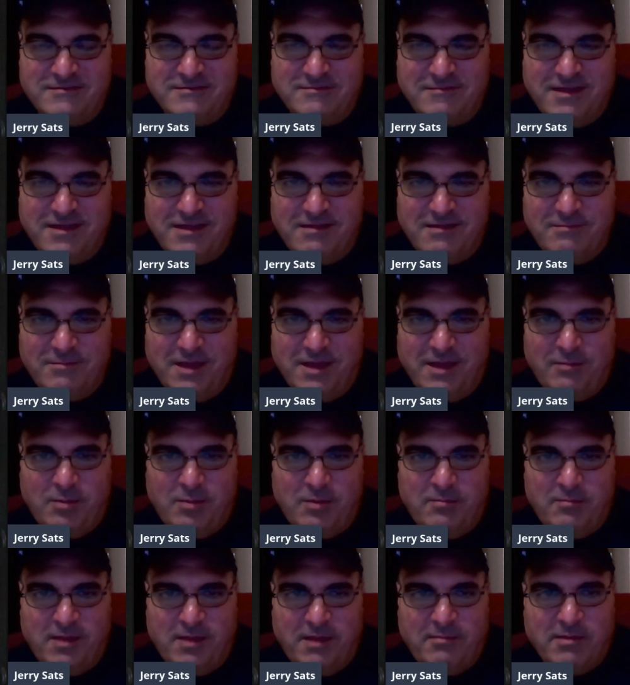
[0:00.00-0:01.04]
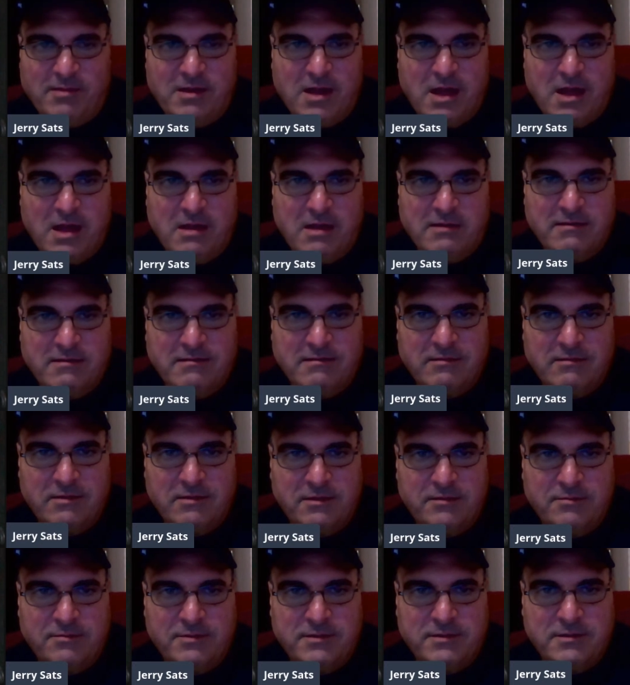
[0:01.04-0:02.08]
Maybe, maybe not.
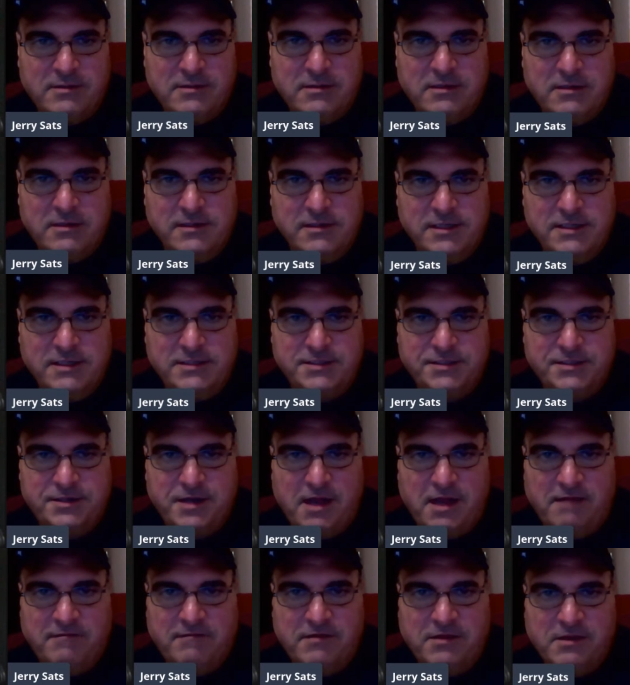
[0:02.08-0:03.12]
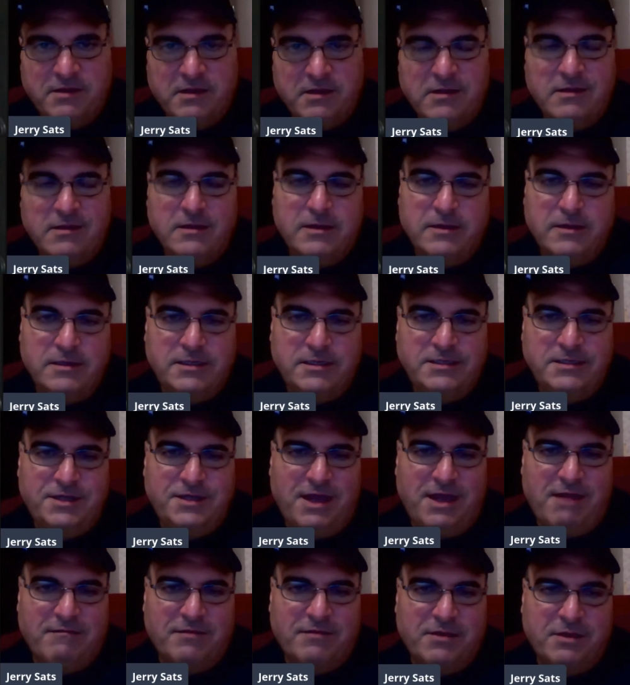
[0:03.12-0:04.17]
You would at least you have good. At least you
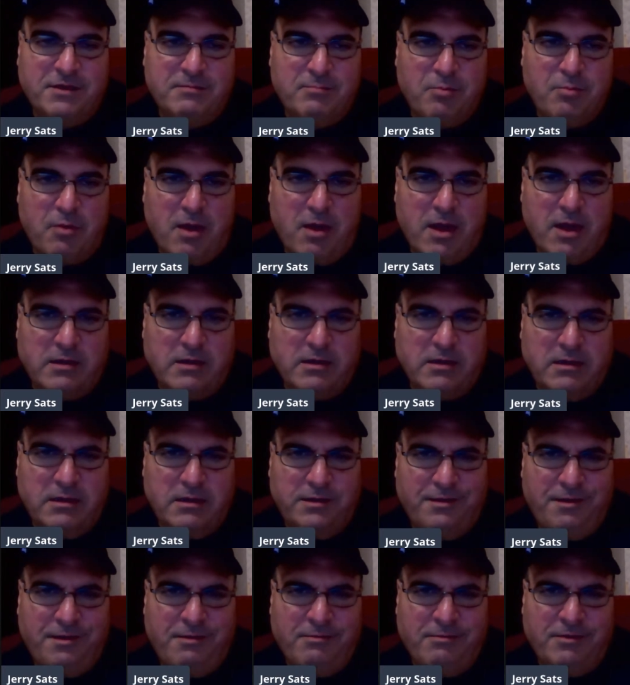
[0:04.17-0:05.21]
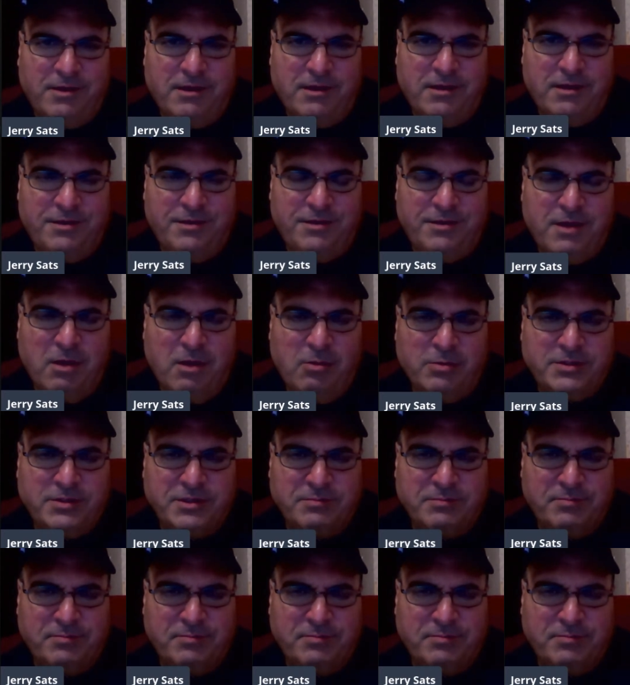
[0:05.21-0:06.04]
have good bread. You know what you're